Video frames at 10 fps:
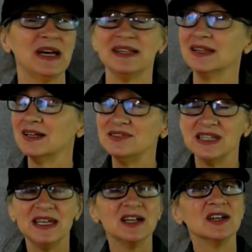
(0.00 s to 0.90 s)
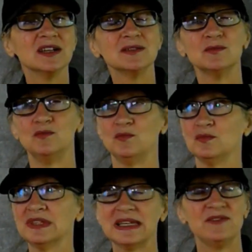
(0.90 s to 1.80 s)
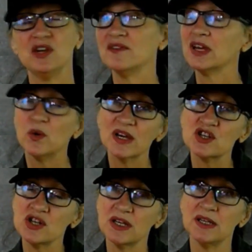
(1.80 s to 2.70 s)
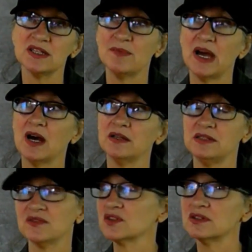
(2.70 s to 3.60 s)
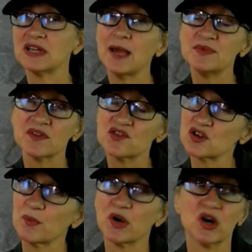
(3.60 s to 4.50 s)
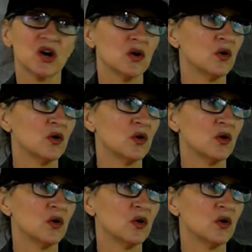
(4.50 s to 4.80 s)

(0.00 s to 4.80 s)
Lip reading: I'd love to hear, like, if you have any questions about different types of stripper